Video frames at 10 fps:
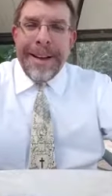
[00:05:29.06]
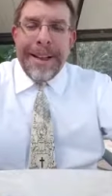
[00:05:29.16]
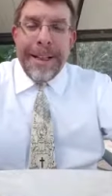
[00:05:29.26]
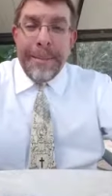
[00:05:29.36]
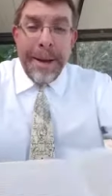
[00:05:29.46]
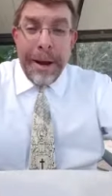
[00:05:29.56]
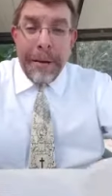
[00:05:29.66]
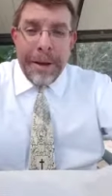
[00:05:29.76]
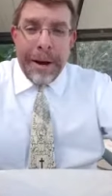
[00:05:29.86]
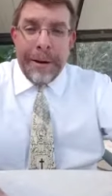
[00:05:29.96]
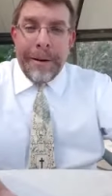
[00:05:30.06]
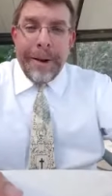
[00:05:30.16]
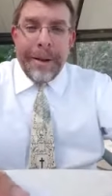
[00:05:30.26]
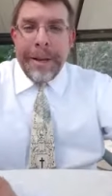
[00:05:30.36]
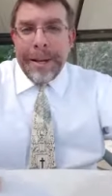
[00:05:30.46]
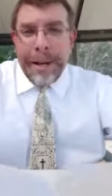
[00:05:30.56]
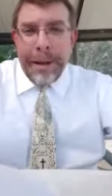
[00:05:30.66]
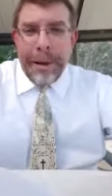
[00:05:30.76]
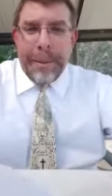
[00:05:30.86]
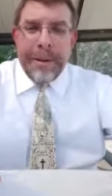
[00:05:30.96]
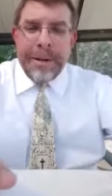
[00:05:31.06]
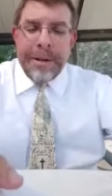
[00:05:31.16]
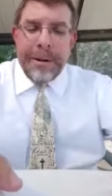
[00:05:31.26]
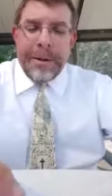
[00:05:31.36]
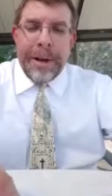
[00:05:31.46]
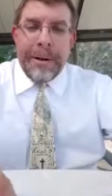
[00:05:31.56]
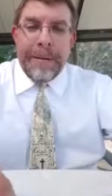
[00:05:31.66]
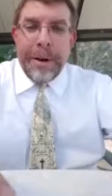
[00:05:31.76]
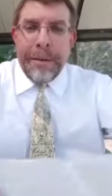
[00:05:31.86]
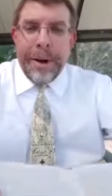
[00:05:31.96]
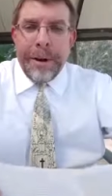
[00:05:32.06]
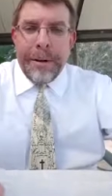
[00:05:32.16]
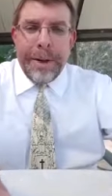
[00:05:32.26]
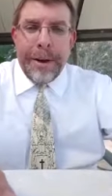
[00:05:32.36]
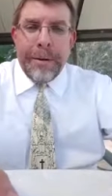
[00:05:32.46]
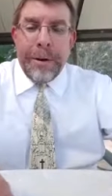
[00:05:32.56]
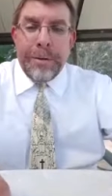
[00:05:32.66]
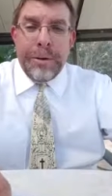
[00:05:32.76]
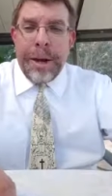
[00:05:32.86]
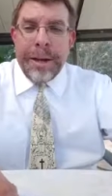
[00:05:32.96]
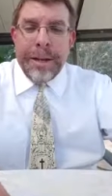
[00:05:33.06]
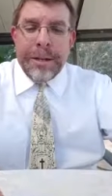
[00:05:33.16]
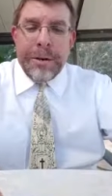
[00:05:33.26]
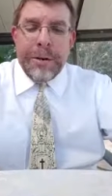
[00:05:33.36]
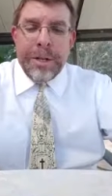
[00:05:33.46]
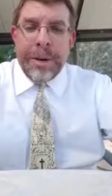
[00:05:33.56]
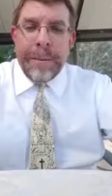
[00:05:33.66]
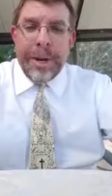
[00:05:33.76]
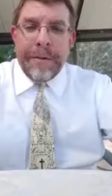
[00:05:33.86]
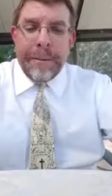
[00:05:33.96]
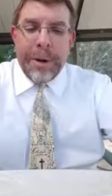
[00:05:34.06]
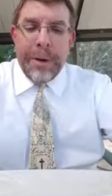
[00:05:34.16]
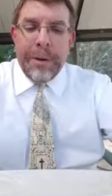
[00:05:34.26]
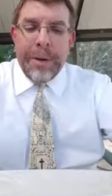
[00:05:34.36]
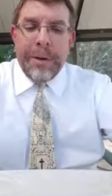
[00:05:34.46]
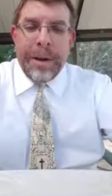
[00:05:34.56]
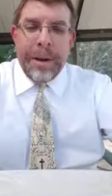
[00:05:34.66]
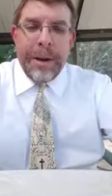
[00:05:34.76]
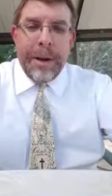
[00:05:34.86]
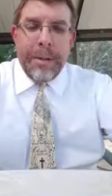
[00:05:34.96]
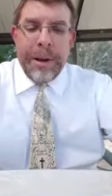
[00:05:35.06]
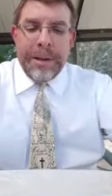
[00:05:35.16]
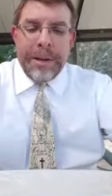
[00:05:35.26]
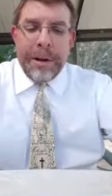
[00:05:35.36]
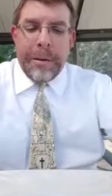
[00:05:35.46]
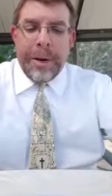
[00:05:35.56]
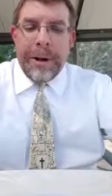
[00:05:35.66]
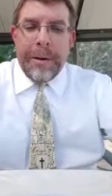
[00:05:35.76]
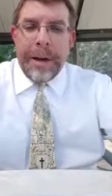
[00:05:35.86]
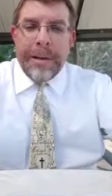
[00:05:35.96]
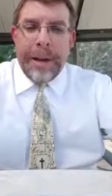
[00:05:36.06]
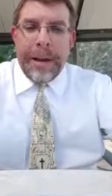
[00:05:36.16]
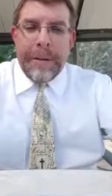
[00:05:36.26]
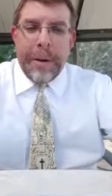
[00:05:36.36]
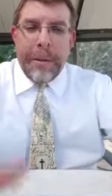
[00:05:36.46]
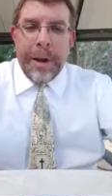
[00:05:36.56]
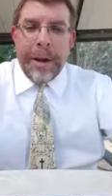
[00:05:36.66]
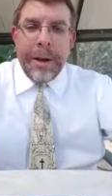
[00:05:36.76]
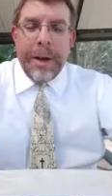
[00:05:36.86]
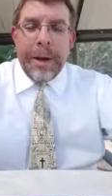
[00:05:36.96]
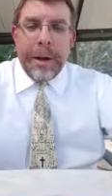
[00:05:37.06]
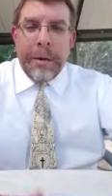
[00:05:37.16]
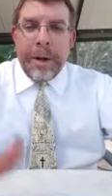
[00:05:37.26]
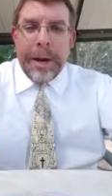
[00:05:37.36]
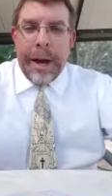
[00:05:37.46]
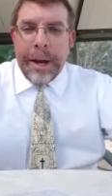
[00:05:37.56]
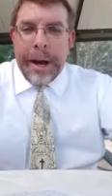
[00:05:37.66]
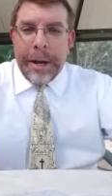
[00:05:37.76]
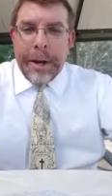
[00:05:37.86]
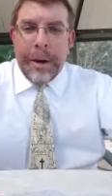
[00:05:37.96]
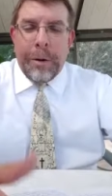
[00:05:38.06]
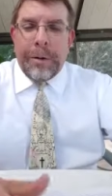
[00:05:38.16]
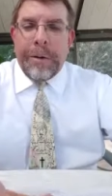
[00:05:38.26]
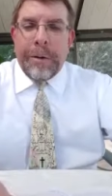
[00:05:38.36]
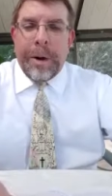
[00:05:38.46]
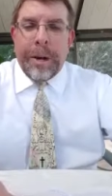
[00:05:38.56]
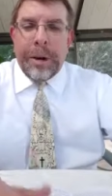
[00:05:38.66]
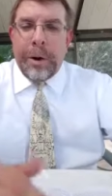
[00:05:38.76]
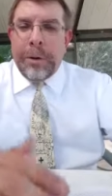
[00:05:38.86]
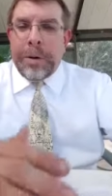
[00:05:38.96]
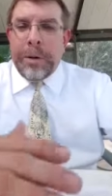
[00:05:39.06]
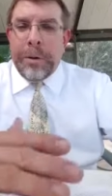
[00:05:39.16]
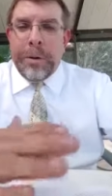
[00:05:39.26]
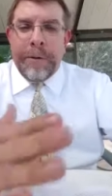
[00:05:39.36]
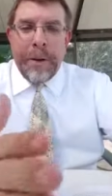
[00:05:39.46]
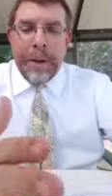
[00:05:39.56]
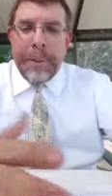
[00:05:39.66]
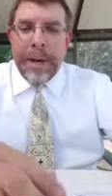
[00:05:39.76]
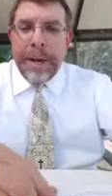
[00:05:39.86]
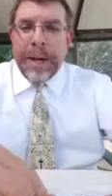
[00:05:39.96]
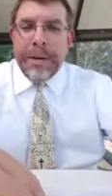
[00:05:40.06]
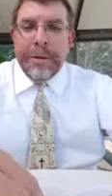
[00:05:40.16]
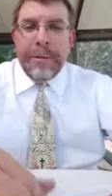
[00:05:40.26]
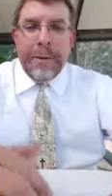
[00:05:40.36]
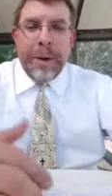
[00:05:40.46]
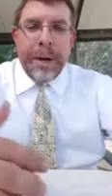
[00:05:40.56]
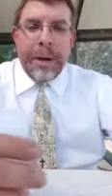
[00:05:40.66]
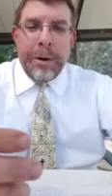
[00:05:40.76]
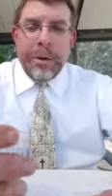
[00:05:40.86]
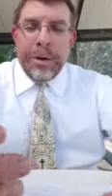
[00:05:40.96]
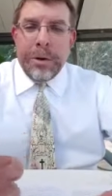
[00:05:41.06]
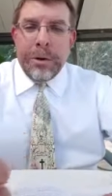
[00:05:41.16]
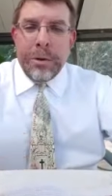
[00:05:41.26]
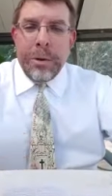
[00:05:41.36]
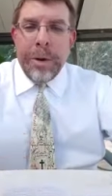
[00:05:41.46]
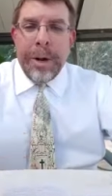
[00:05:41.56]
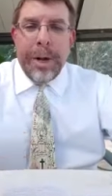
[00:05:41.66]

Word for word: Let me go there. Let that other person go there. If you don't want to go there, don't try to discourage somebody from going there that wants to go there. Like, say, if you want to go to Guyana, or if you want to go to the Philippines, or if you want to go to